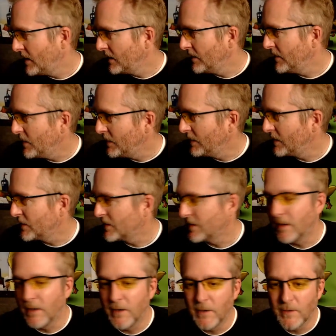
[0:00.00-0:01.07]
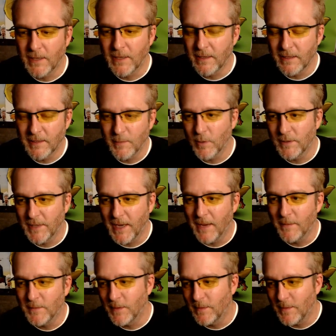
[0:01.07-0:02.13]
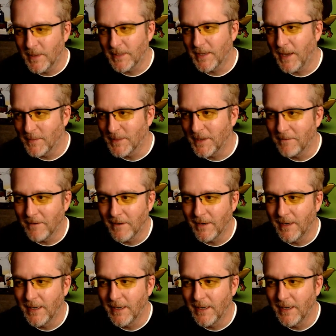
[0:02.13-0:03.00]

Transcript: Huey Lewis in the News. I think the sports album's one of the best albums ever,